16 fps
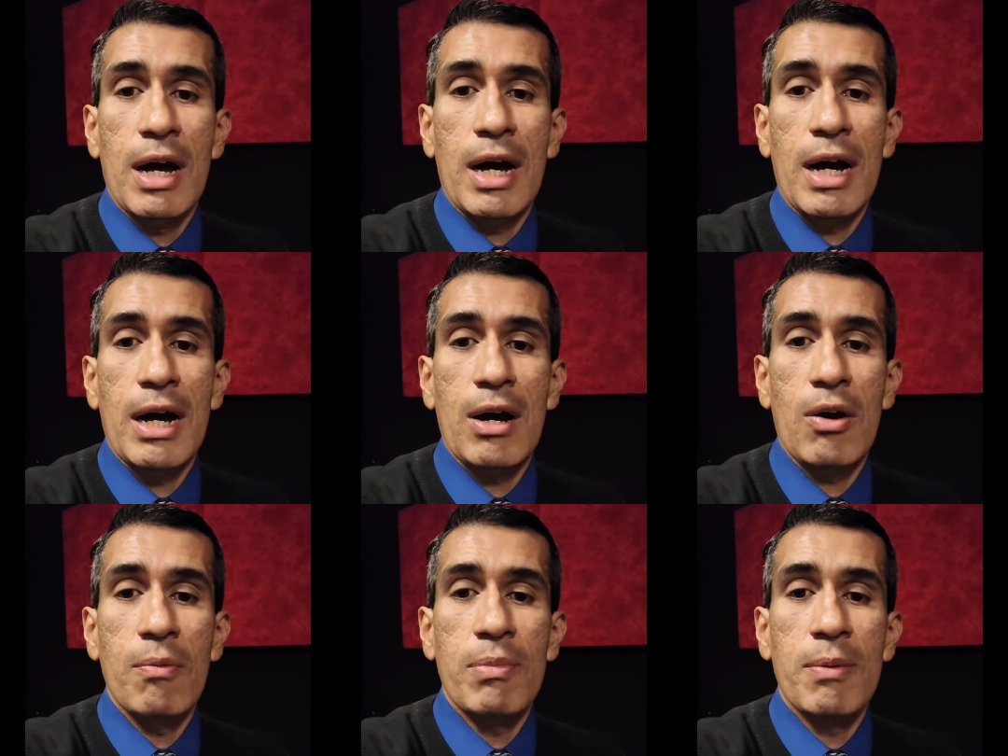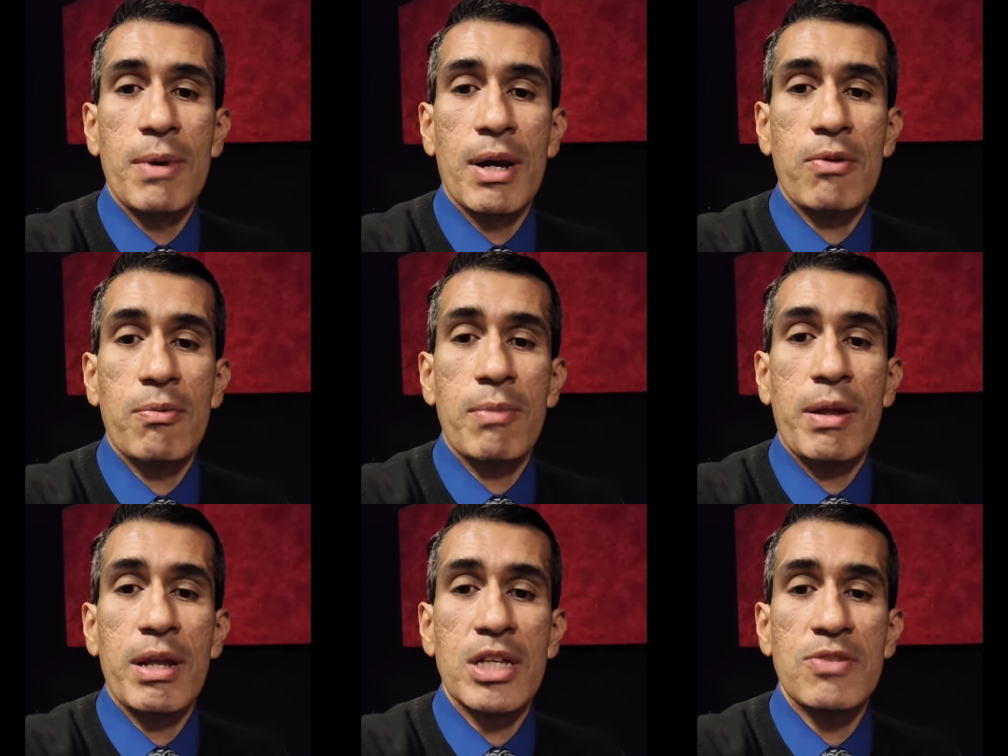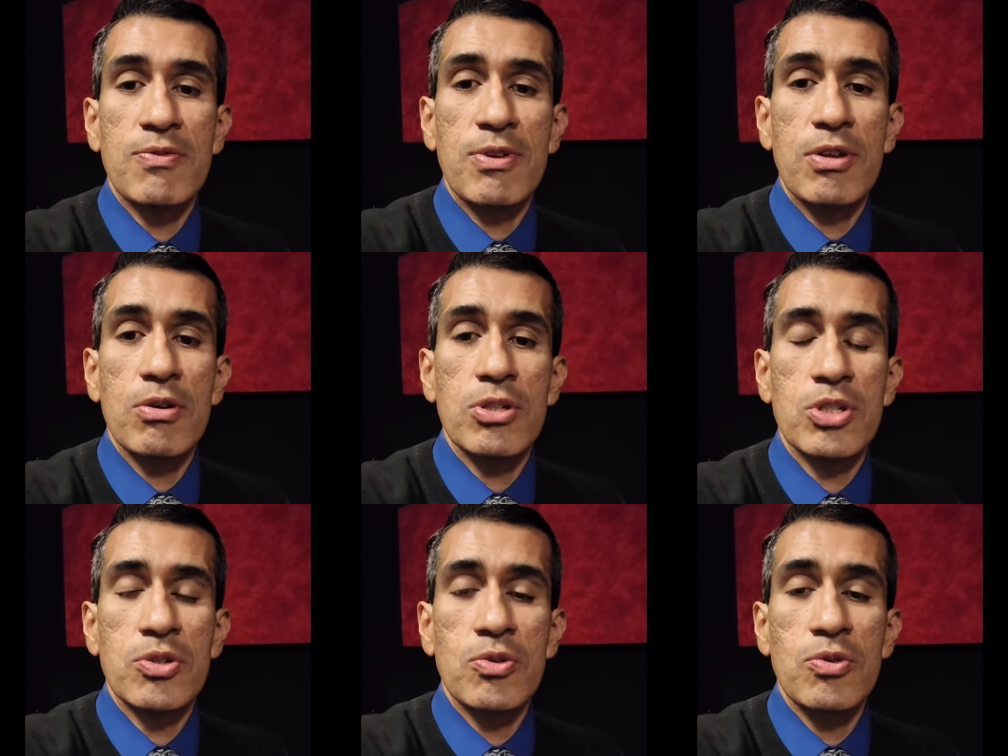I'll be back with my next
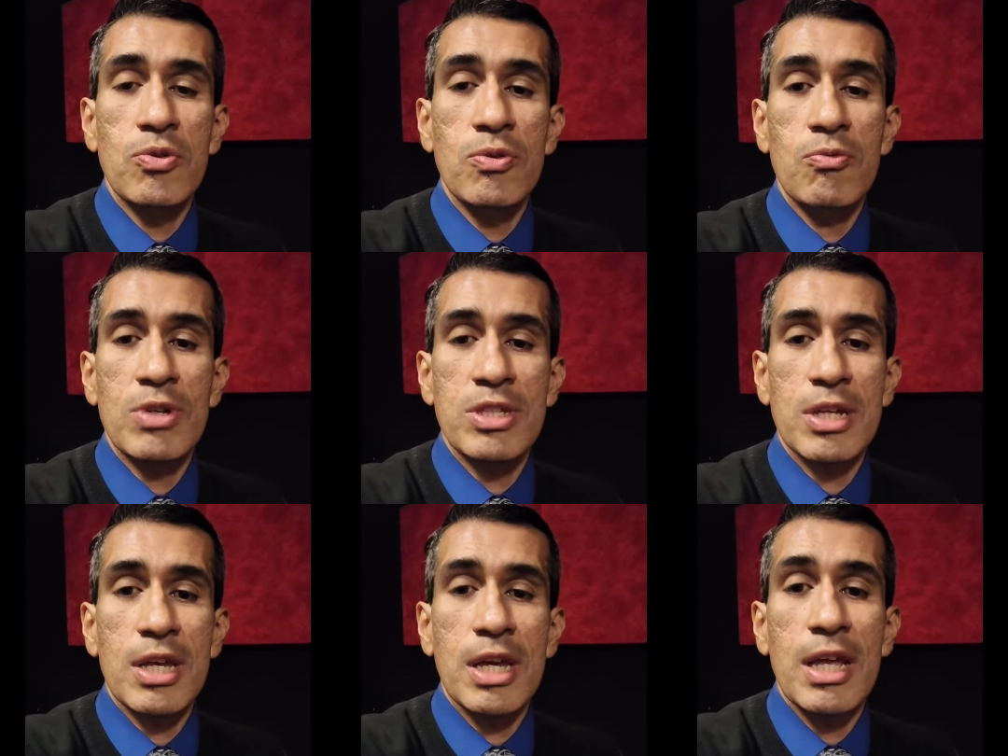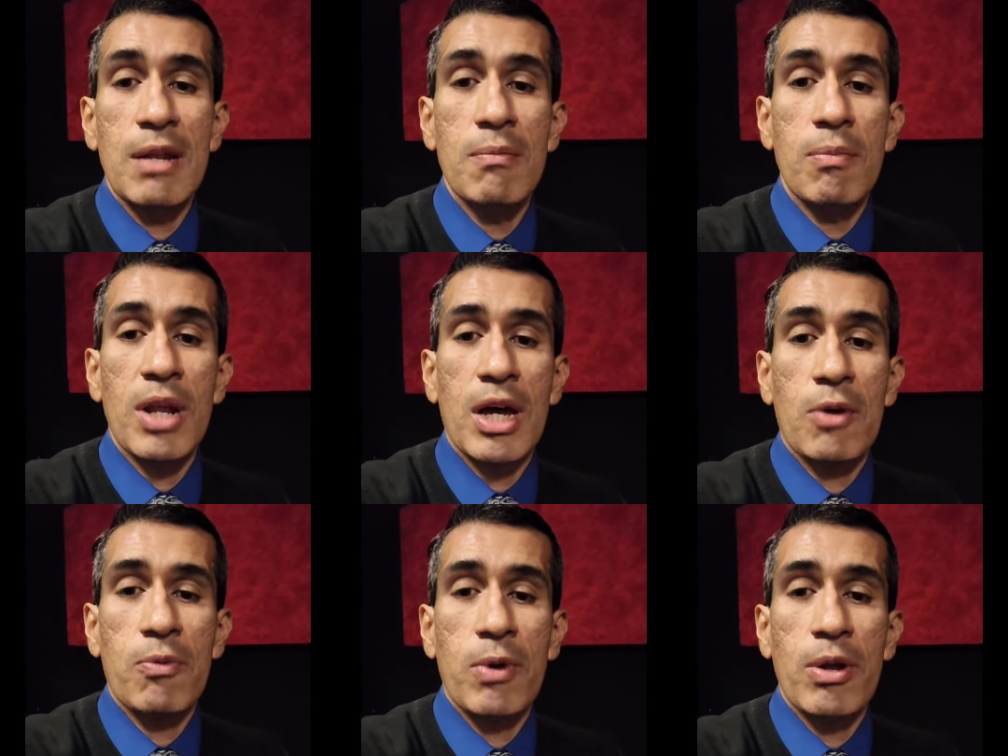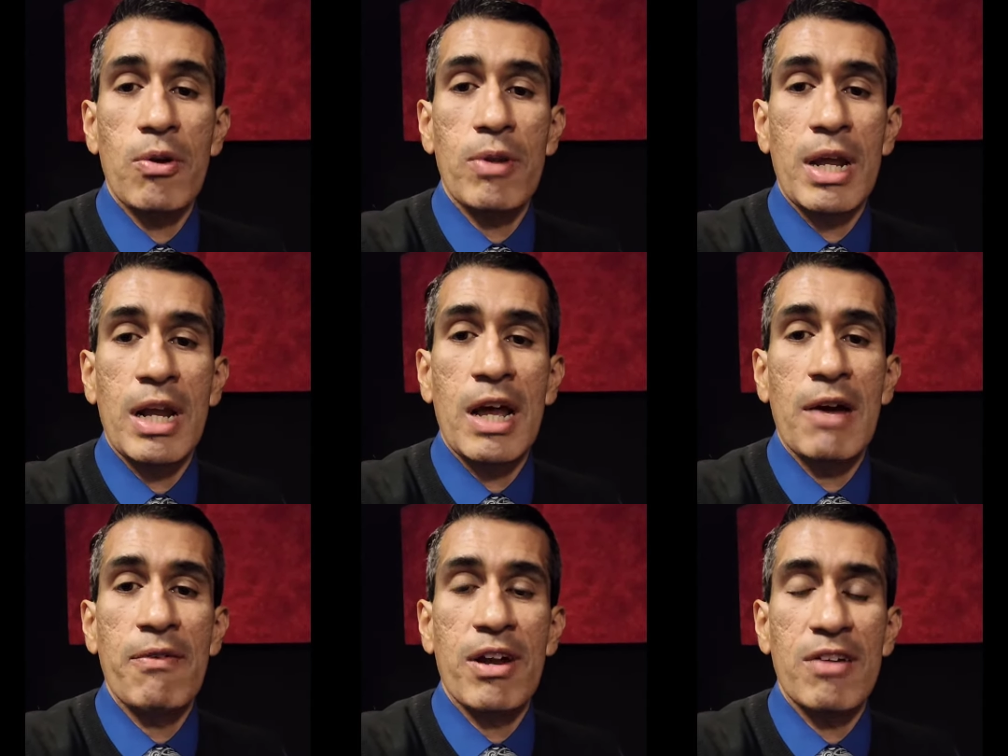video soon. Once again, Black Widow,
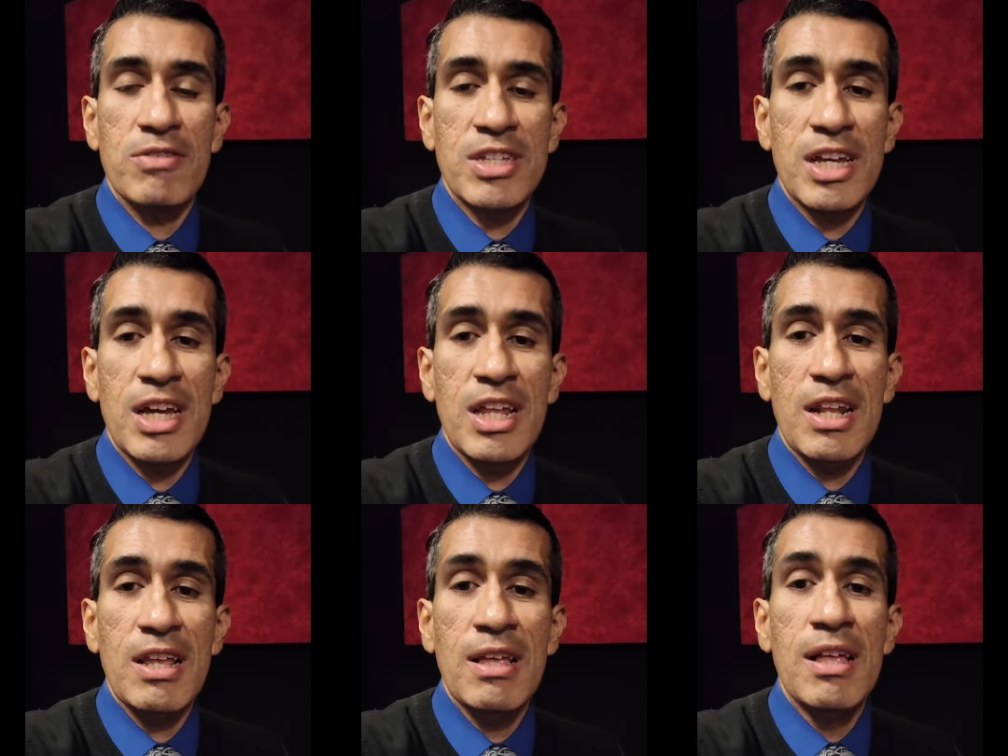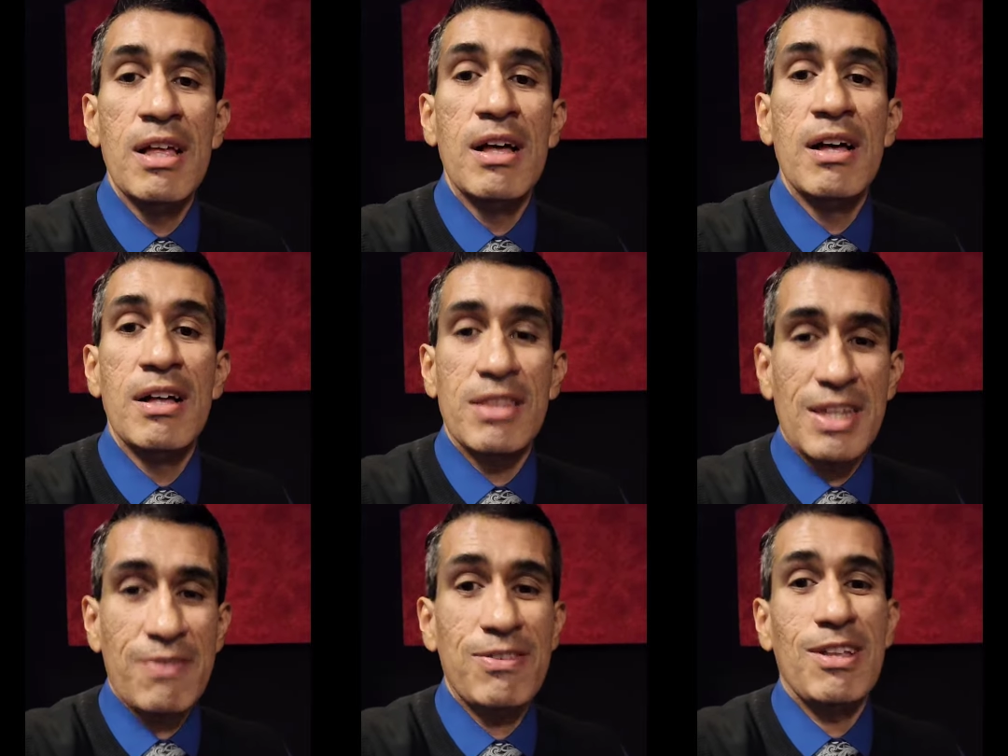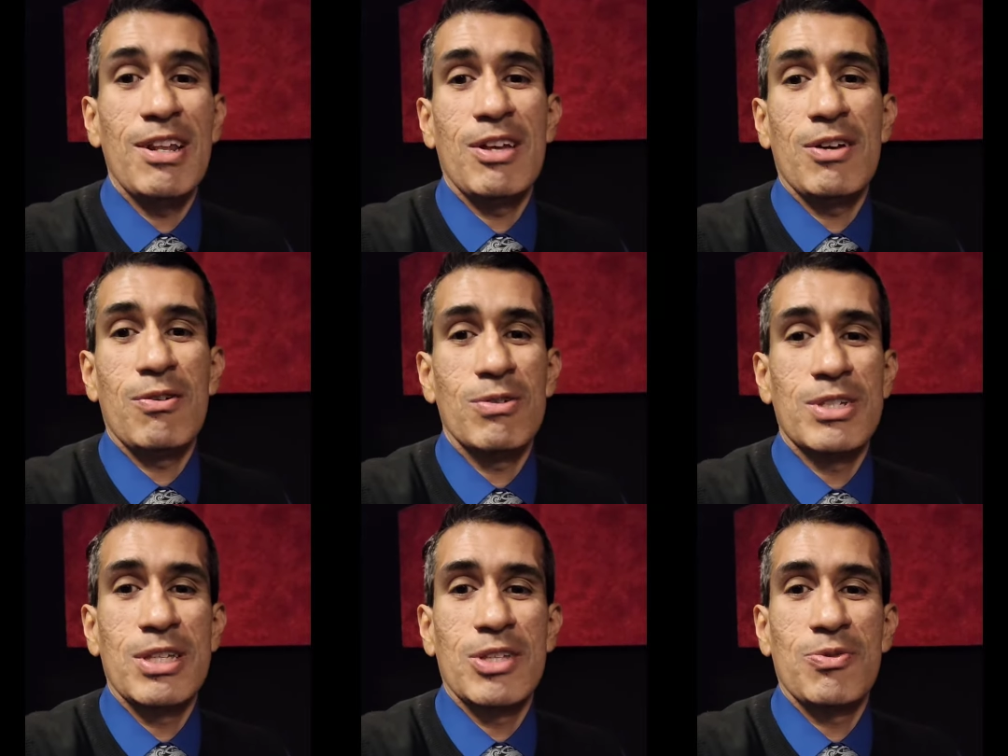9.5 out of 10. Definitely
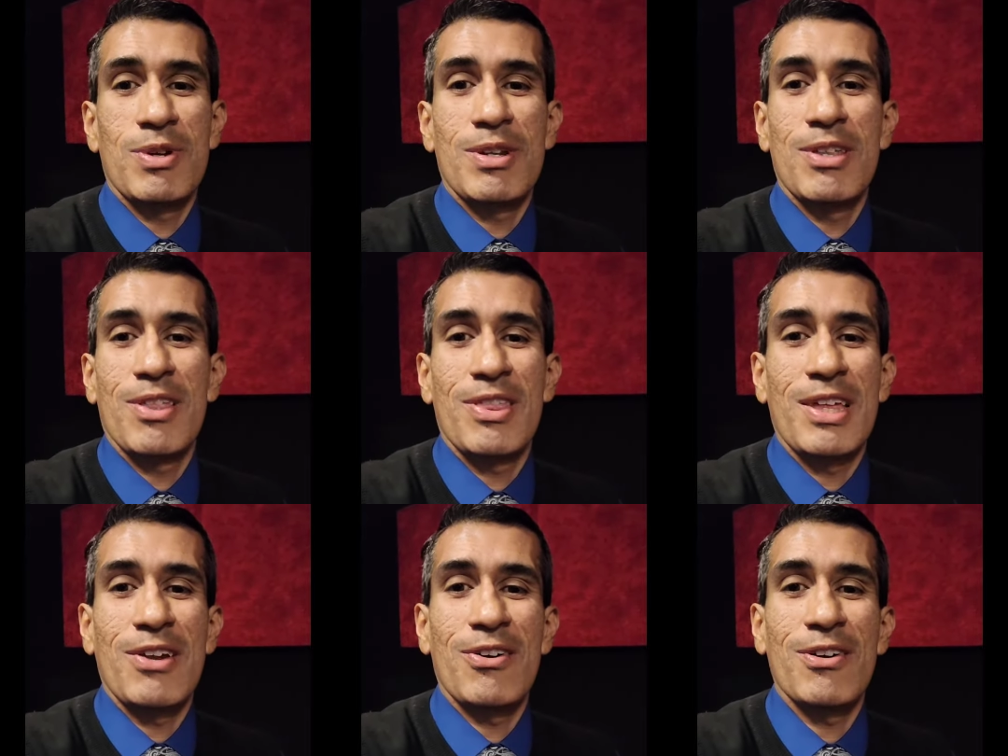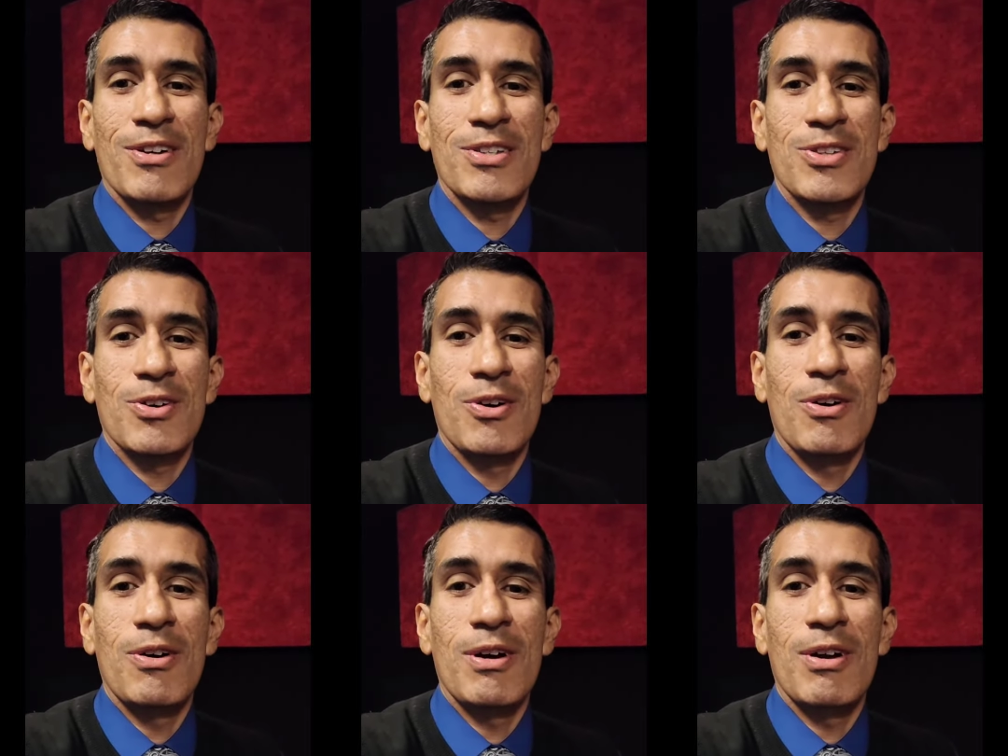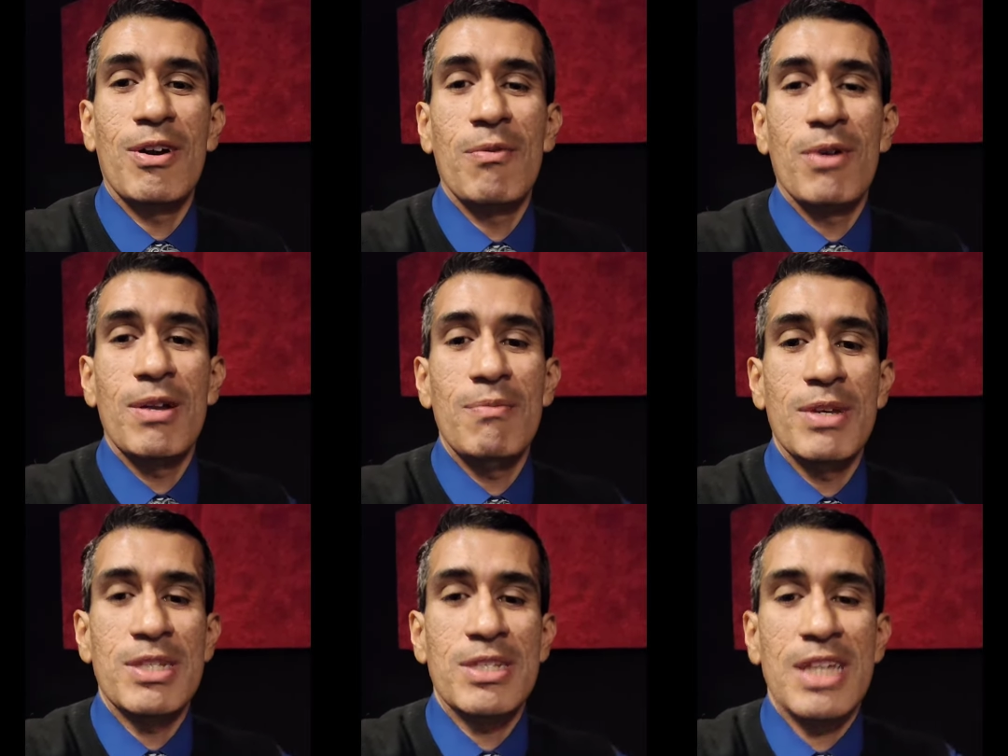go see this one in the theater. So
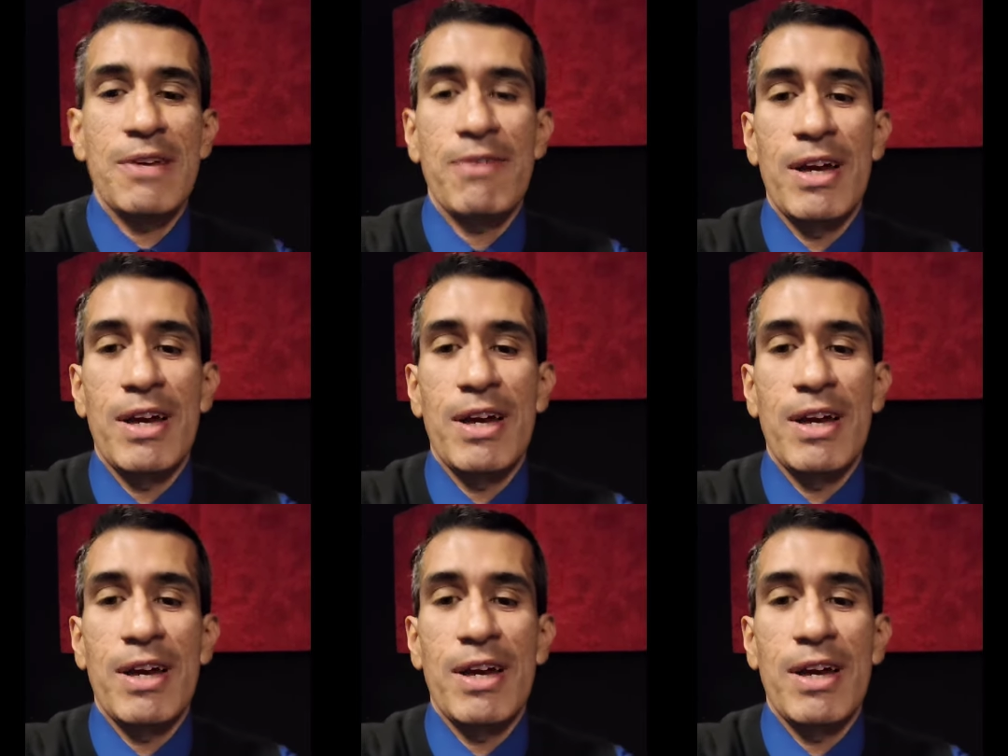everyone, be safe.